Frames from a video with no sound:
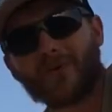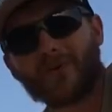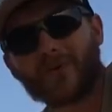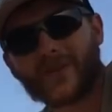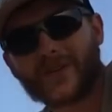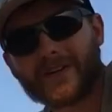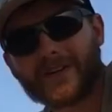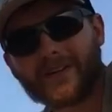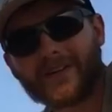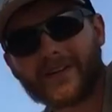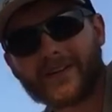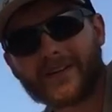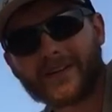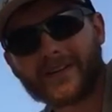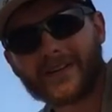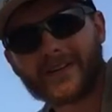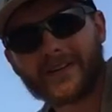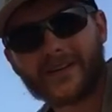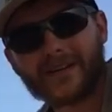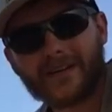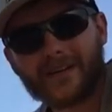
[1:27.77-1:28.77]
lately.
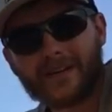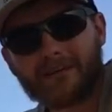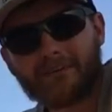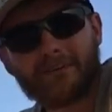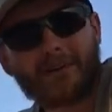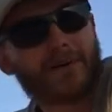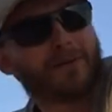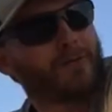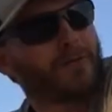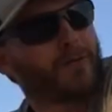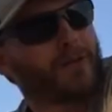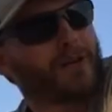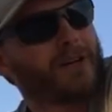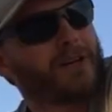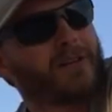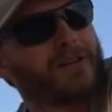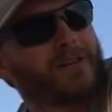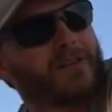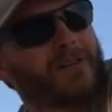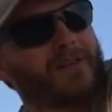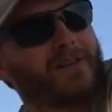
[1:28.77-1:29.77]
Maybe we'll get
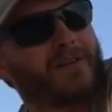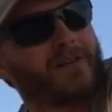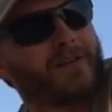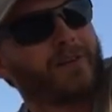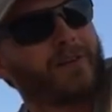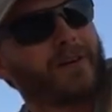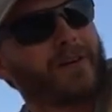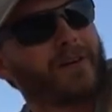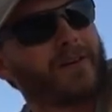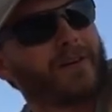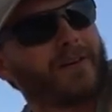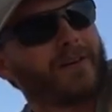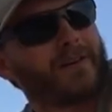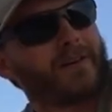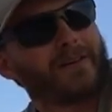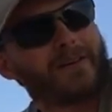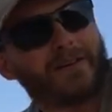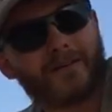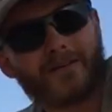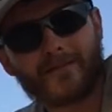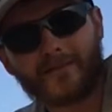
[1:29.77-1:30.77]
into
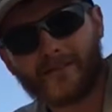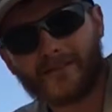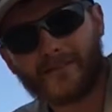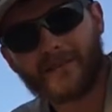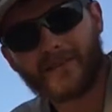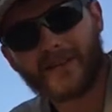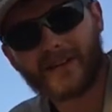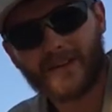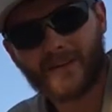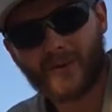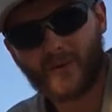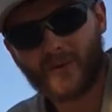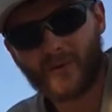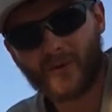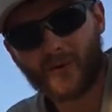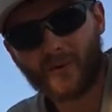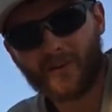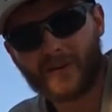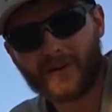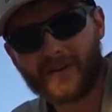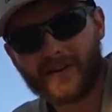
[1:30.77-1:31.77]
in a little
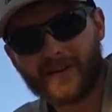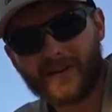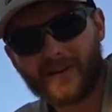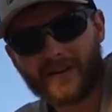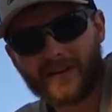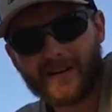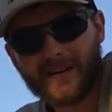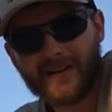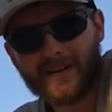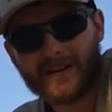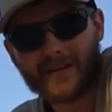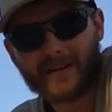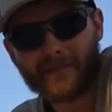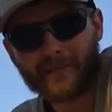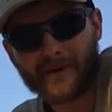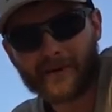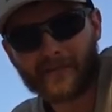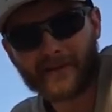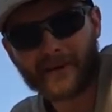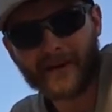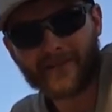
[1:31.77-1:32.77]
bit,
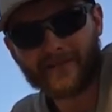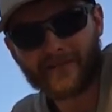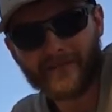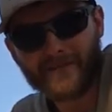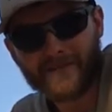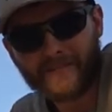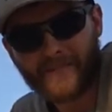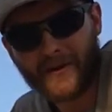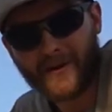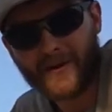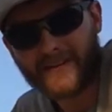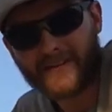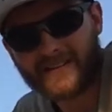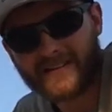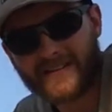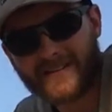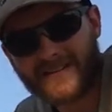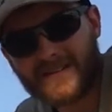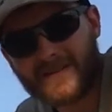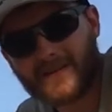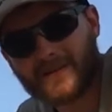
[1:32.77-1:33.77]
maybe after his
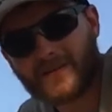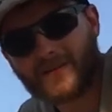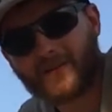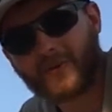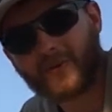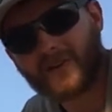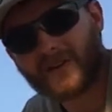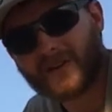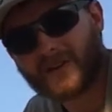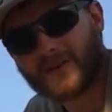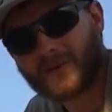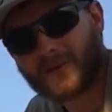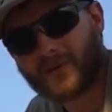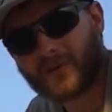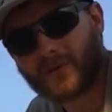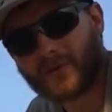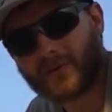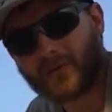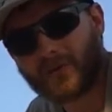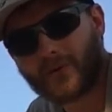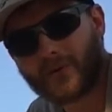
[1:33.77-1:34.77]
practice, we'll get into a
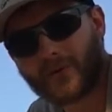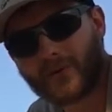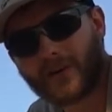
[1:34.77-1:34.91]
little